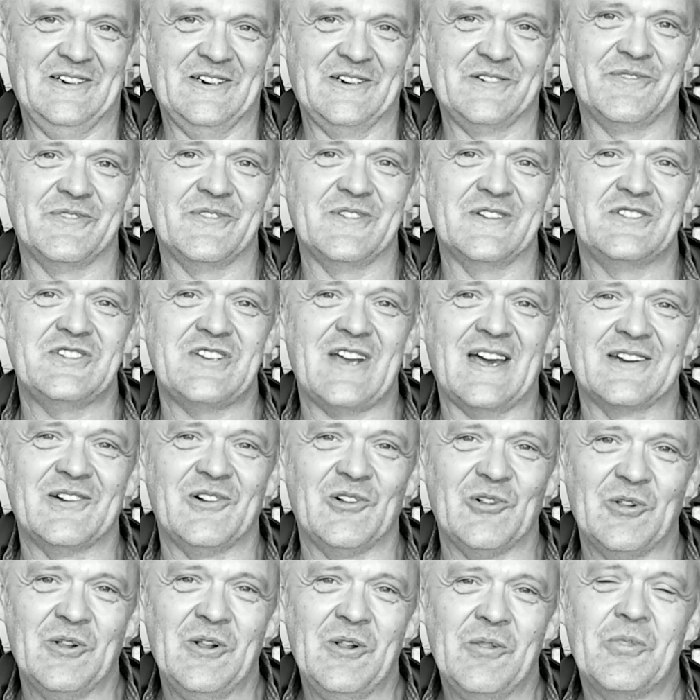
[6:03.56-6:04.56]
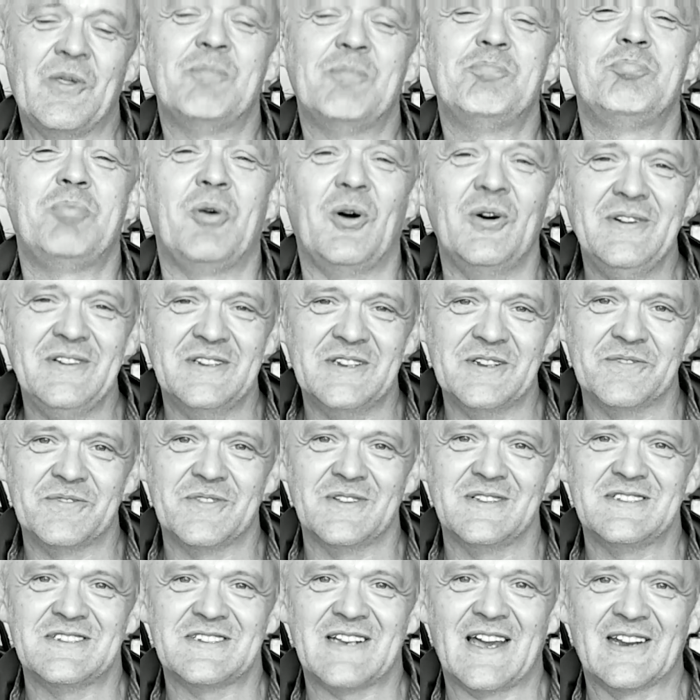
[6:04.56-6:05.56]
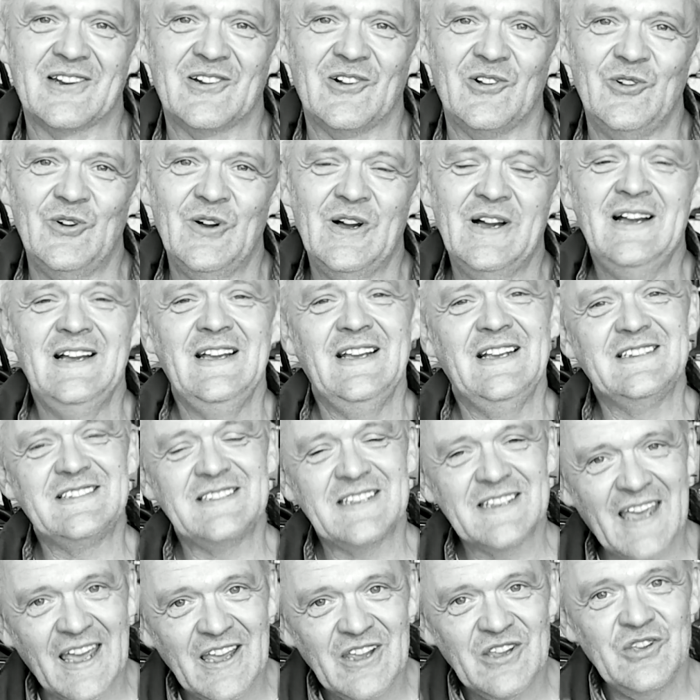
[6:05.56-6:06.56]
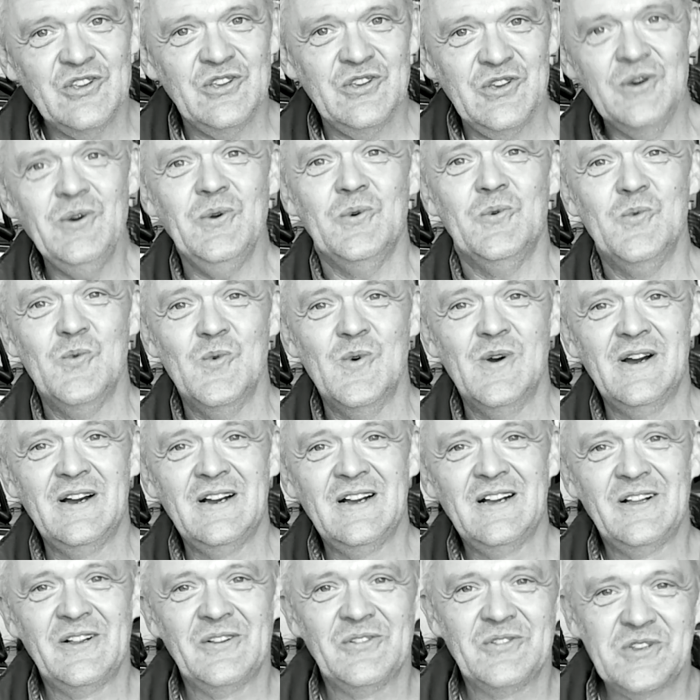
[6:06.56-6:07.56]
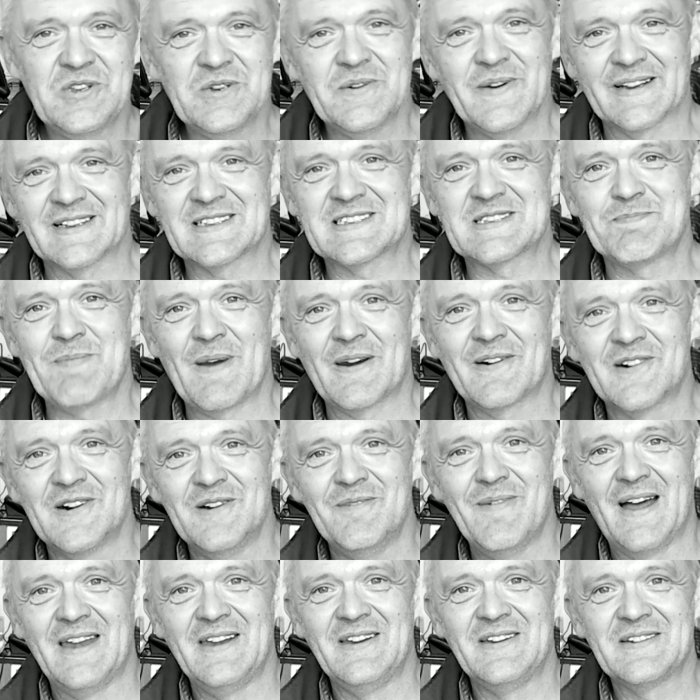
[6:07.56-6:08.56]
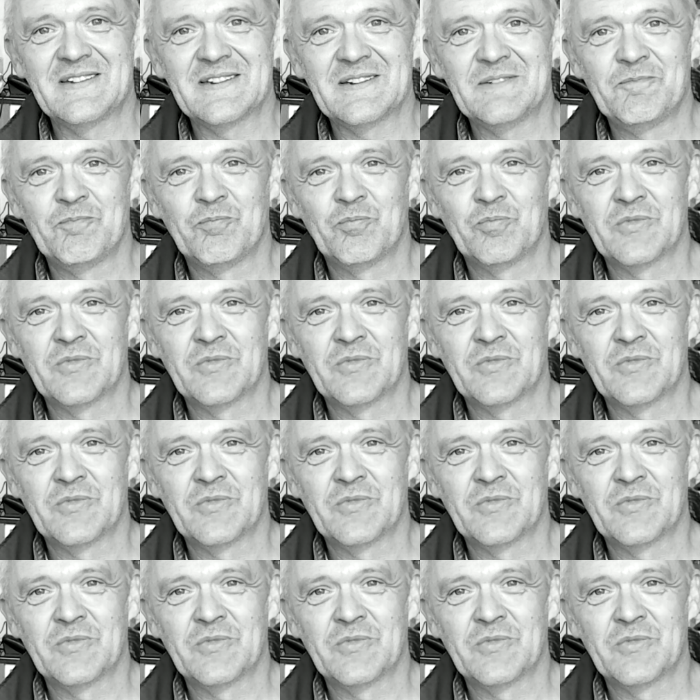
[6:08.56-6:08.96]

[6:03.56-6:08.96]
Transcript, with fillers: of the channel. The point of the channel is to get you to experiment.